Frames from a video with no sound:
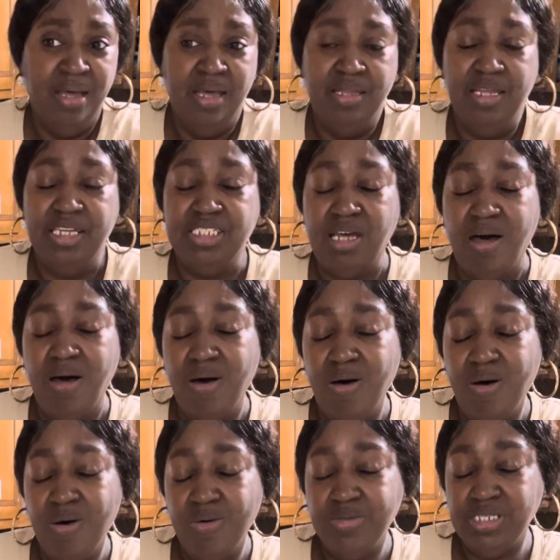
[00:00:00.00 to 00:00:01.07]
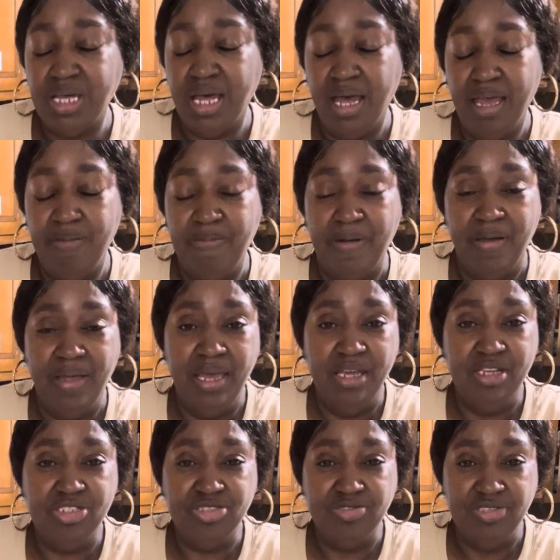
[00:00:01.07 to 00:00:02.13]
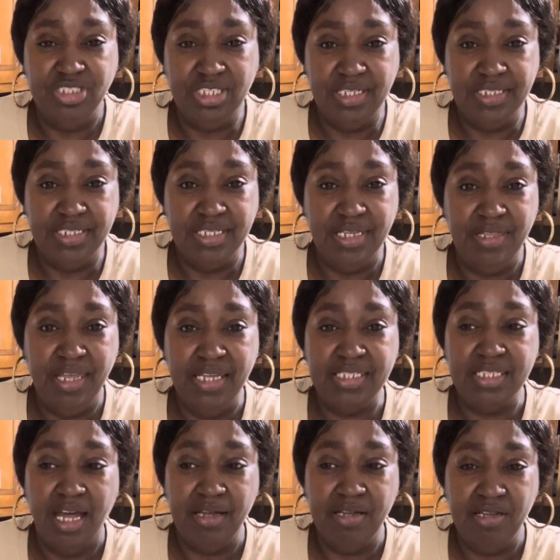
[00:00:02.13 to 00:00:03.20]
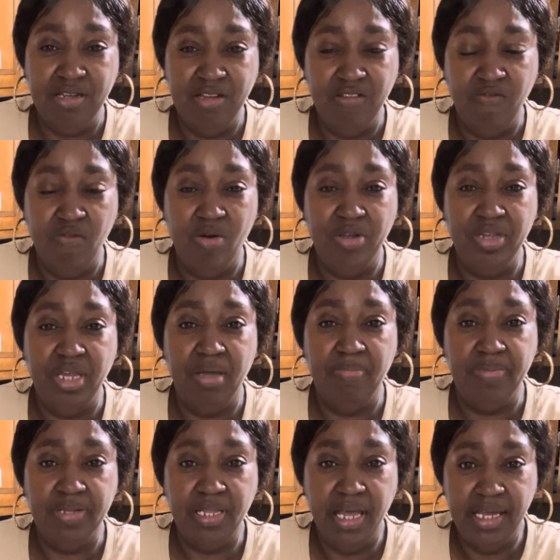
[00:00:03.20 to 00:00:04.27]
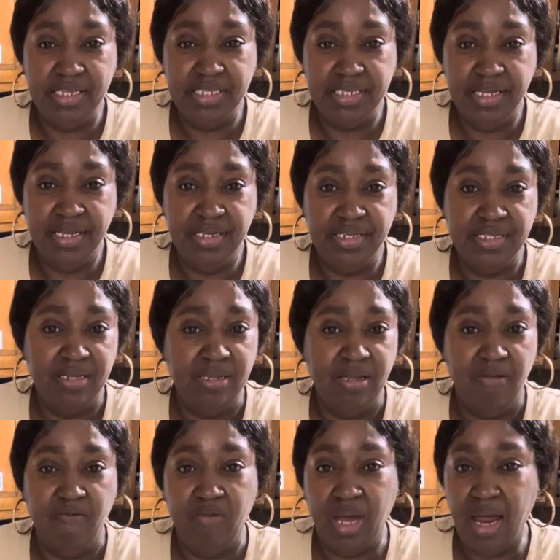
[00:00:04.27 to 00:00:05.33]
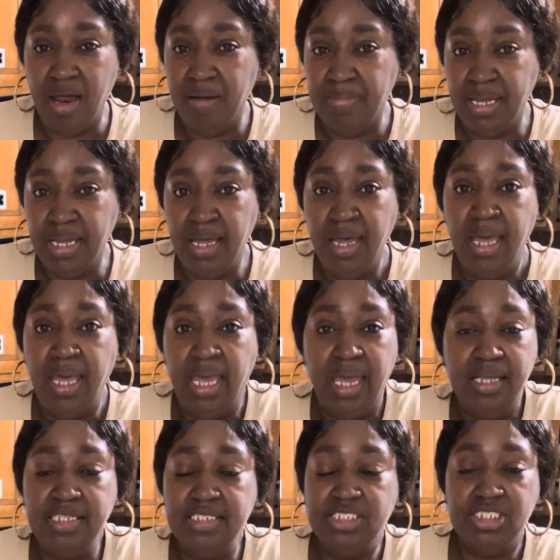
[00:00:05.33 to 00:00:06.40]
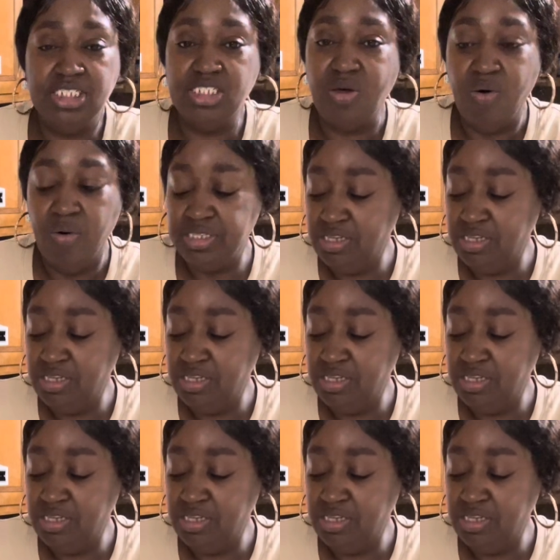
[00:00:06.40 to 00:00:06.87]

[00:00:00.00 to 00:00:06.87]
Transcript: there's all type of estrogens that's not good for you in plastics and the environment. And it's just hard